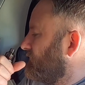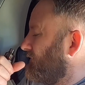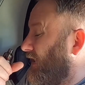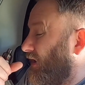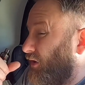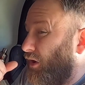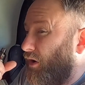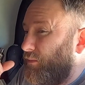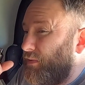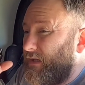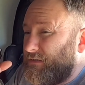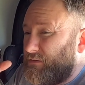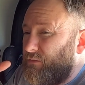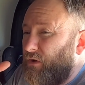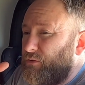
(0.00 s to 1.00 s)
a lot of
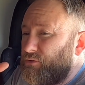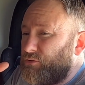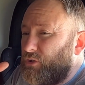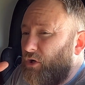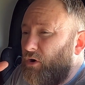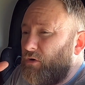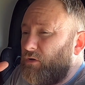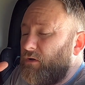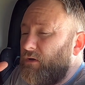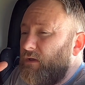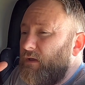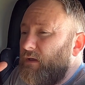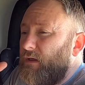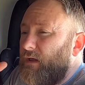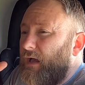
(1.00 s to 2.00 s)
places were out of stock,
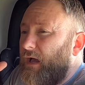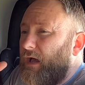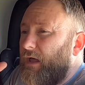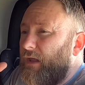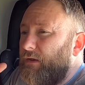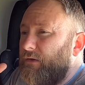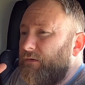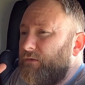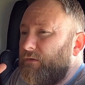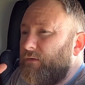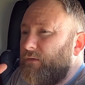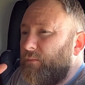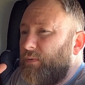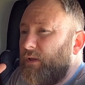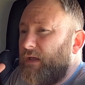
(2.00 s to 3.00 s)
and
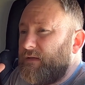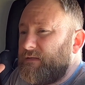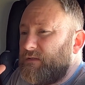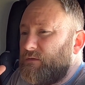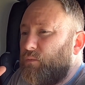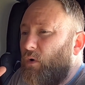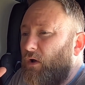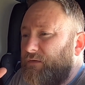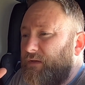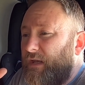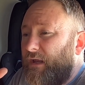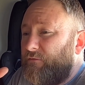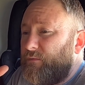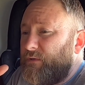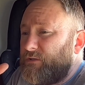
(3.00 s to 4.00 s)
the places what did
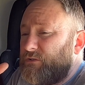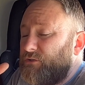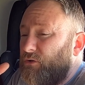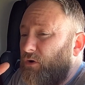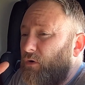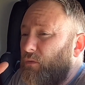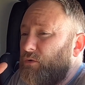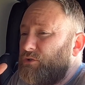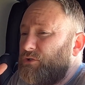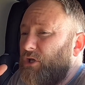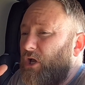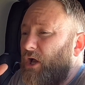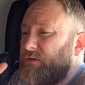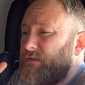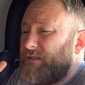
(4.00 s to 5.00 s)
have in stock were
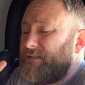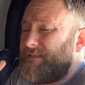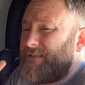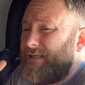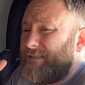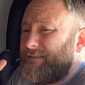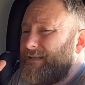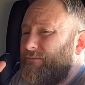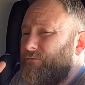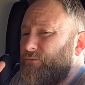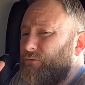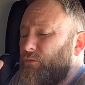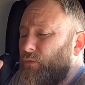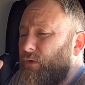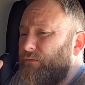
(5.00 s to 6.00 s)
charging
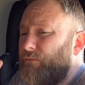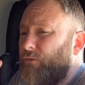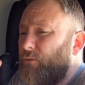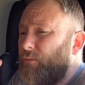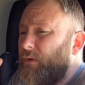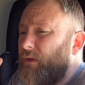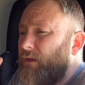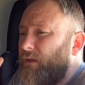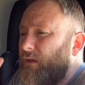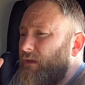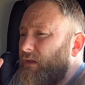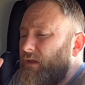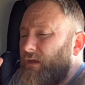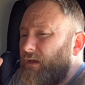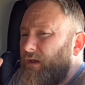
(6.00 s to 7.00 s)
600-700 quid from.
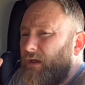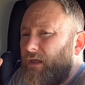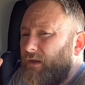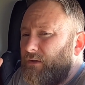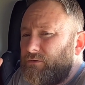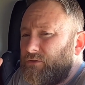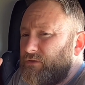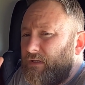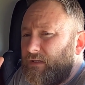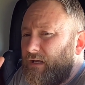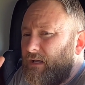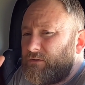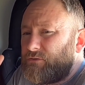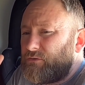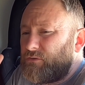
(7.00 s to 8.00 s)
And I just think
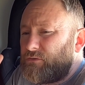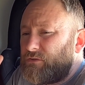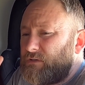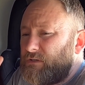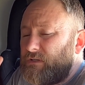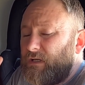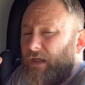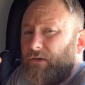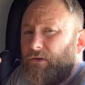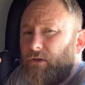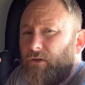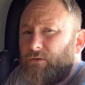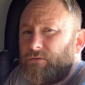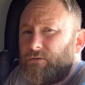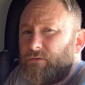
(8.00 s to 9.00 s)
that's just
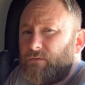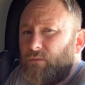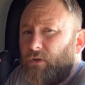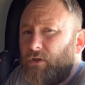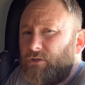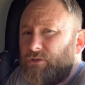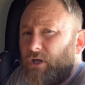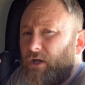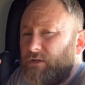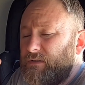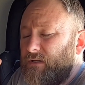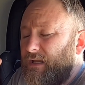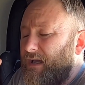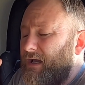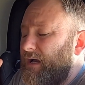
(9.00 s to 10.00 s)
scandalous what they're
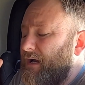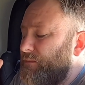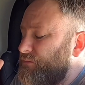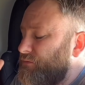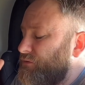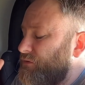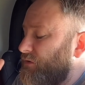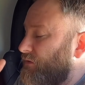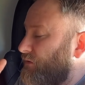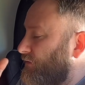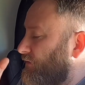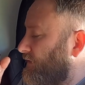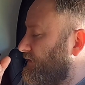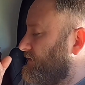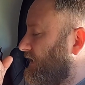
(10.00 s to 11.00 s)
charging,
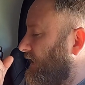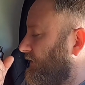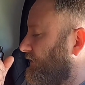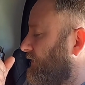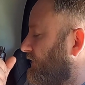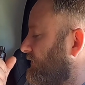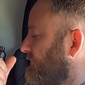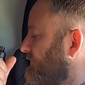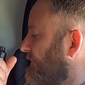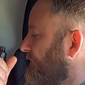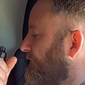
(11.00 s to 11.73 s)
absolutely scandalous.